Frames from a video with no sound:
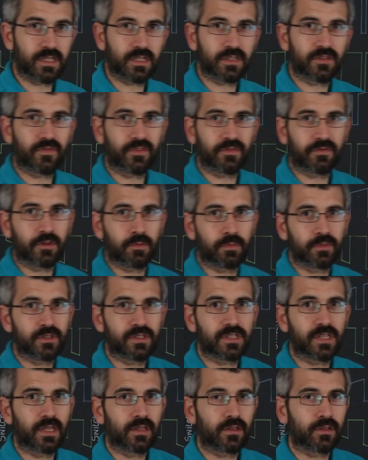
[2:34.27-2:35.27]
as
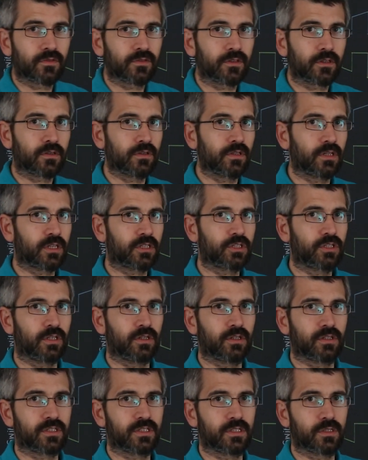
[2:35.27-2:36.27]
50% of the conduction
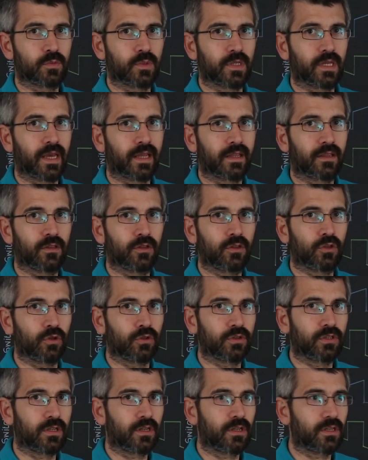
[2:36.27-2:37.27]
losses, we get the
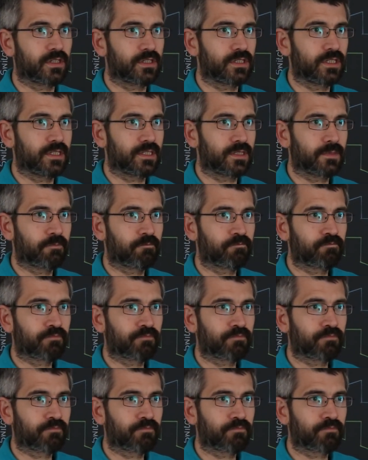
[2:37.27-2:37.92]
total losses.